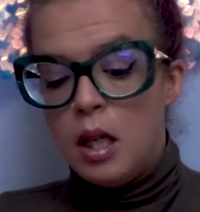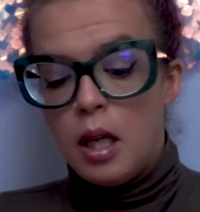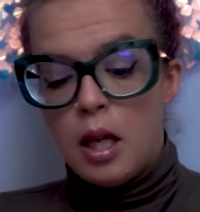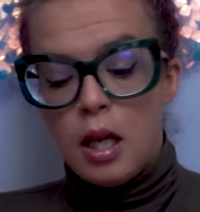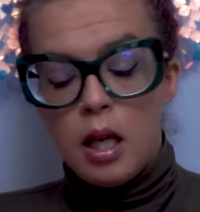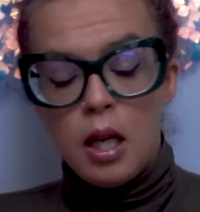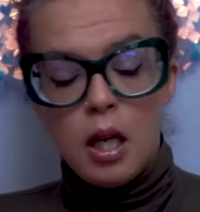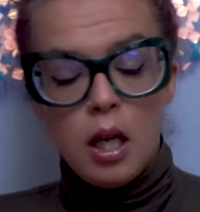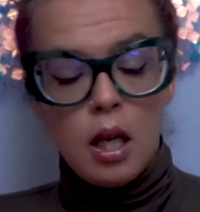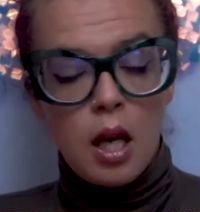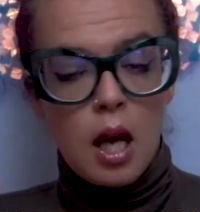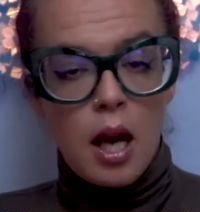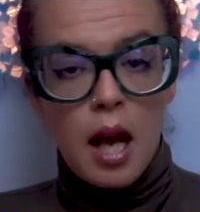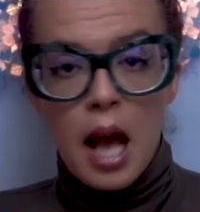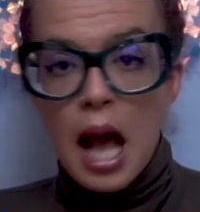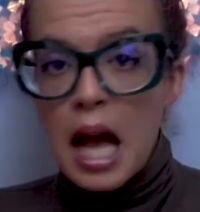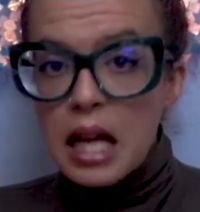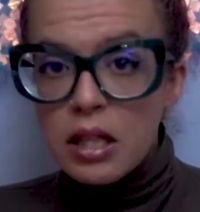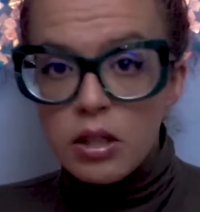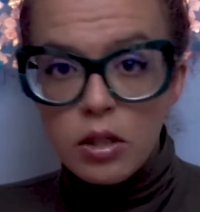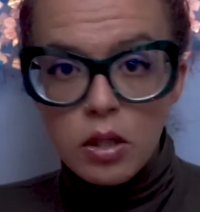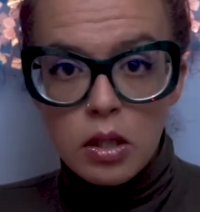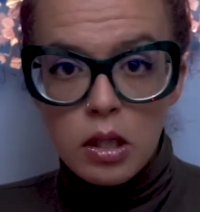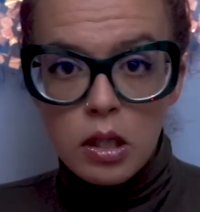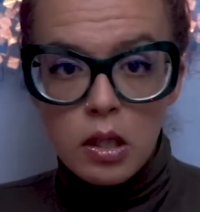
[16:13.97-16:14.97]

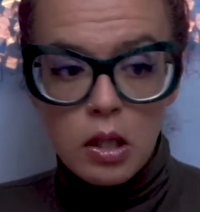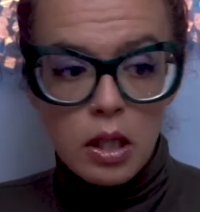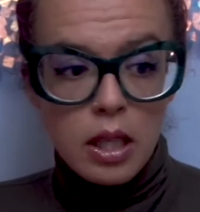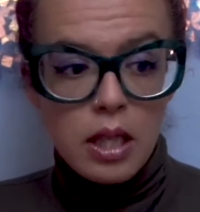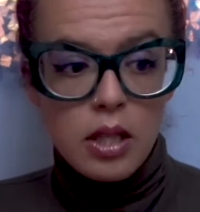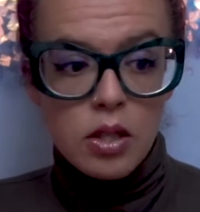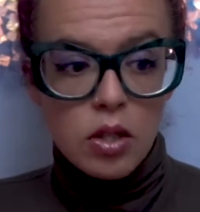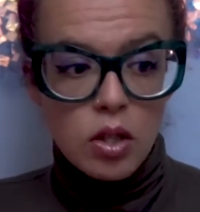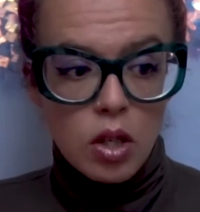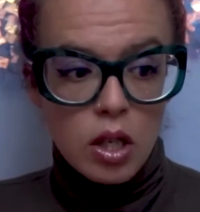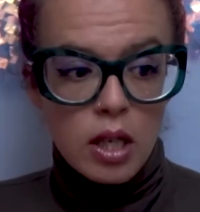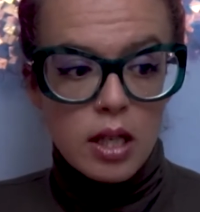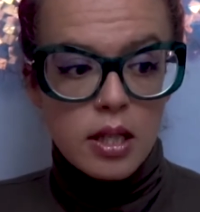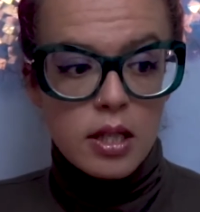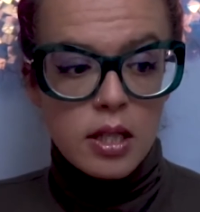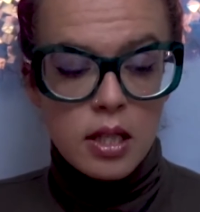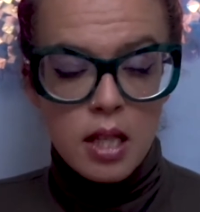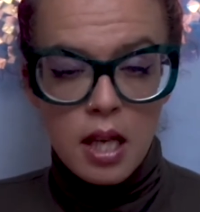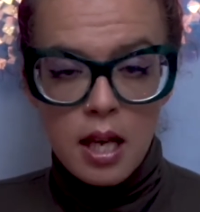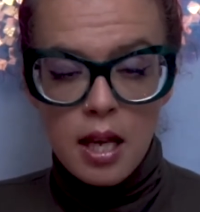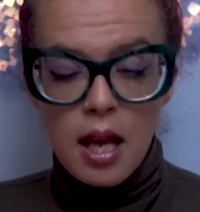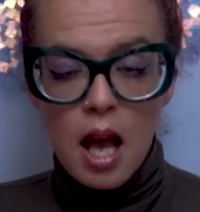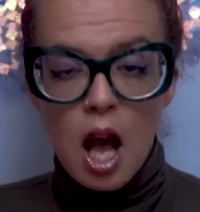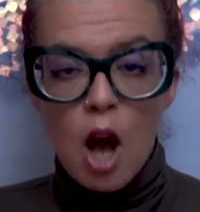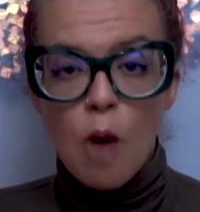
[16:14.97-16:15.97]
Absolutely, it's going to
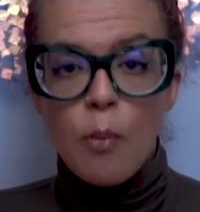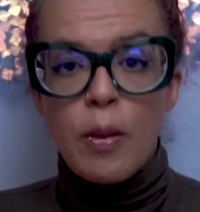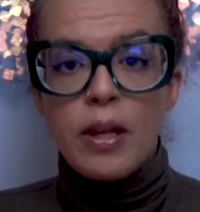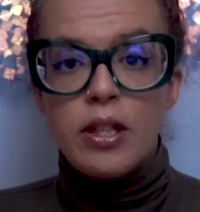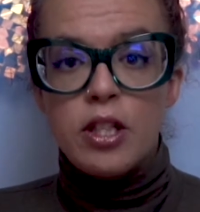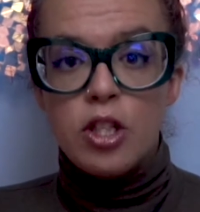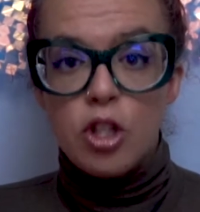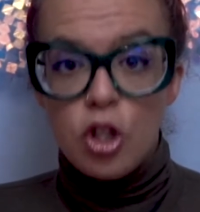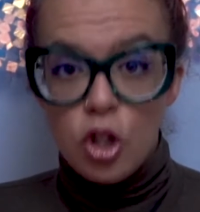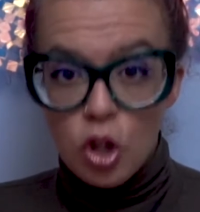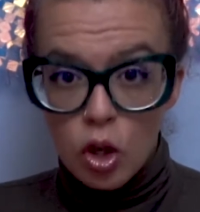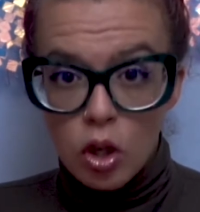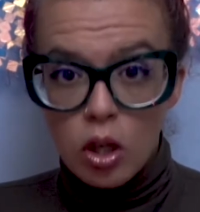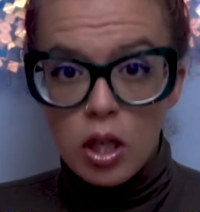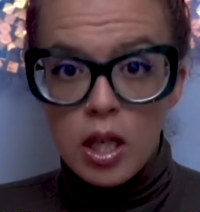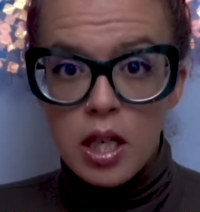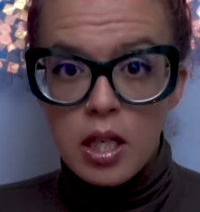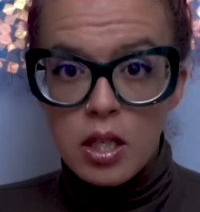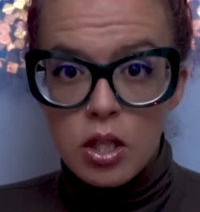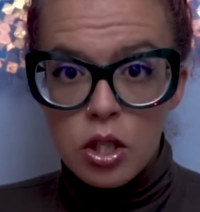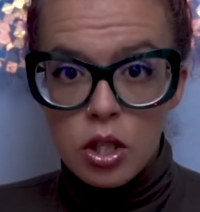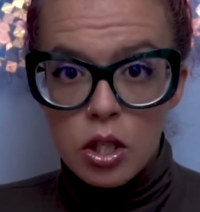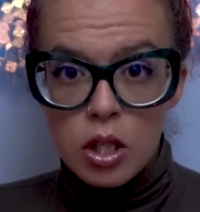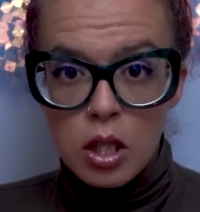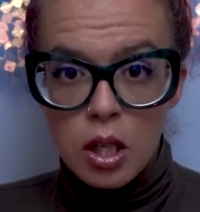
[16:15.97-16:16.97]
say how much
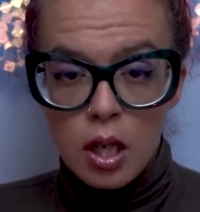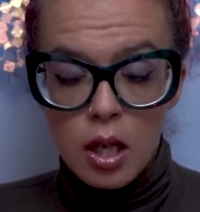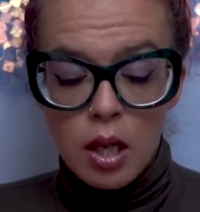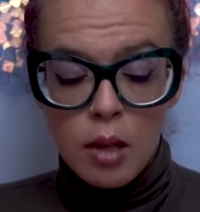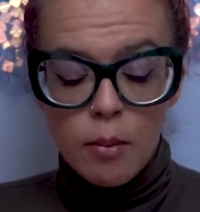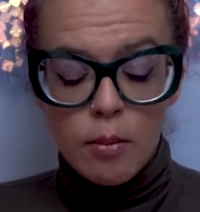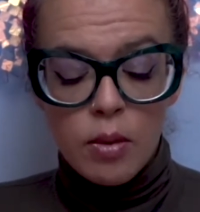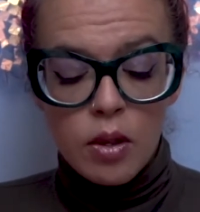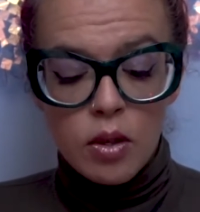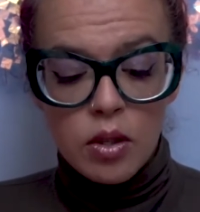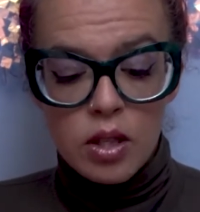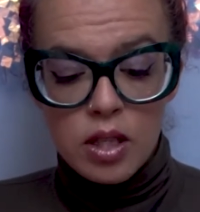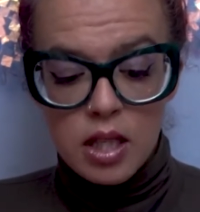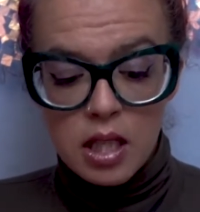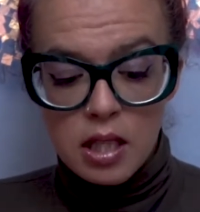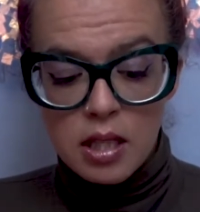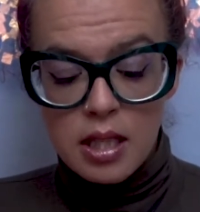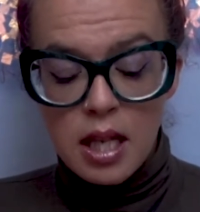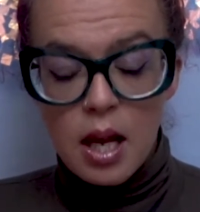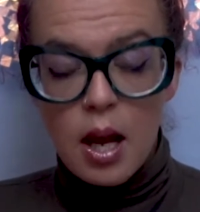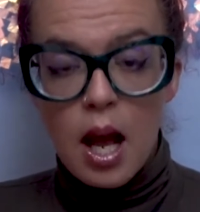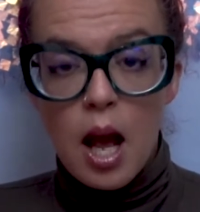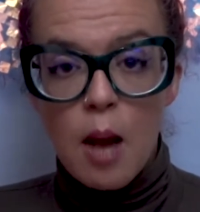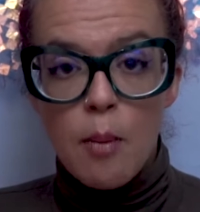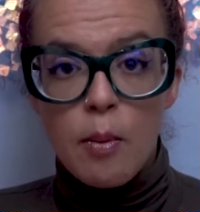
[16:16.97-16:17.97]
knowledge, but at the same
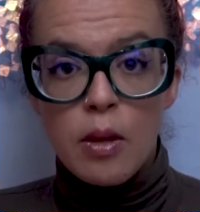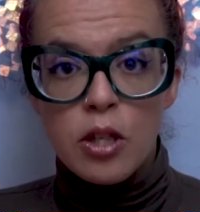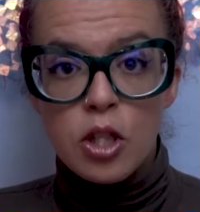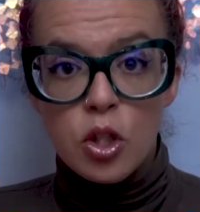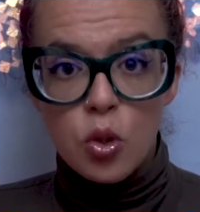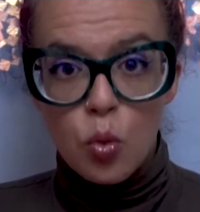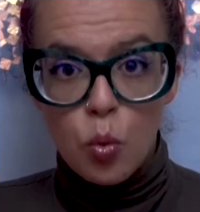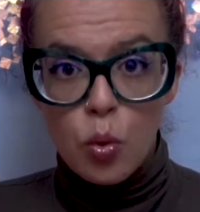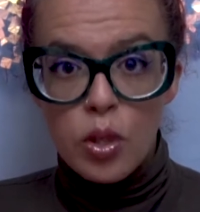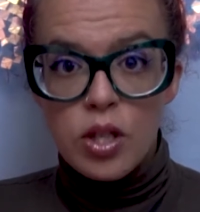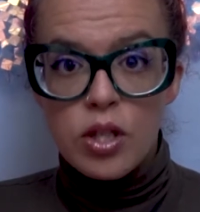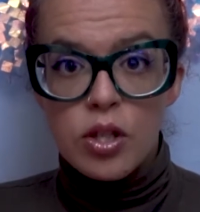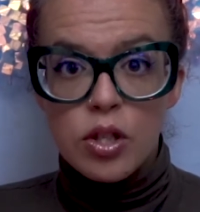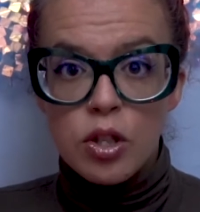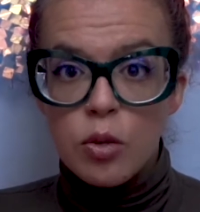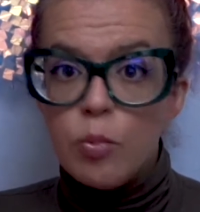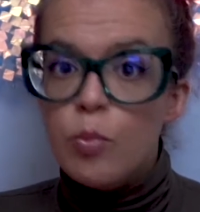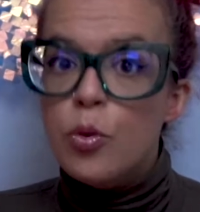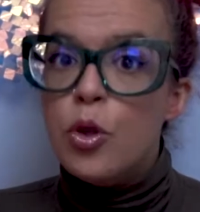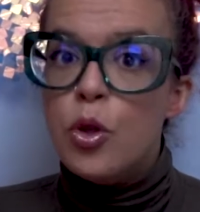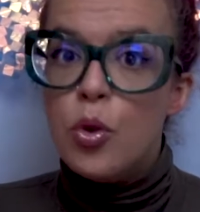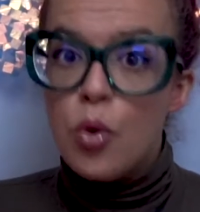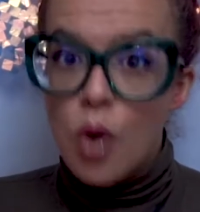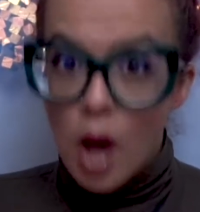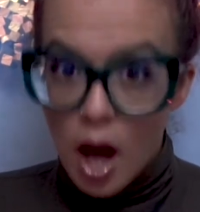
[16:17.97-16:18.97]
time, how much wisdom
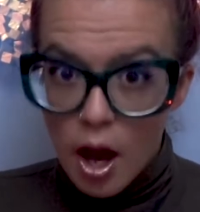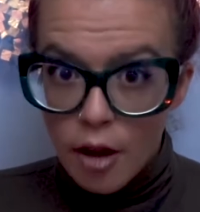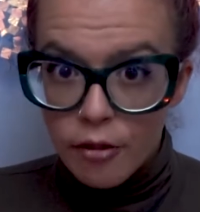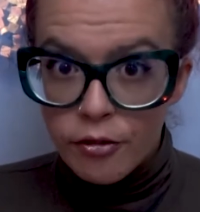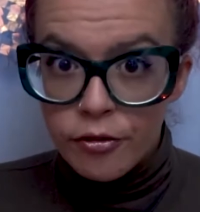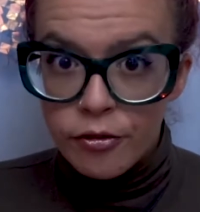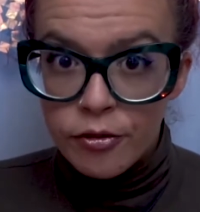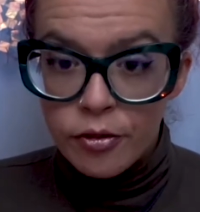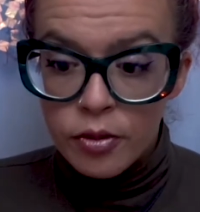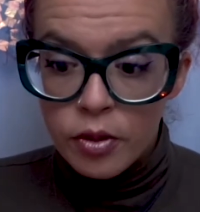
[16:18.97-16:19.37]
you have.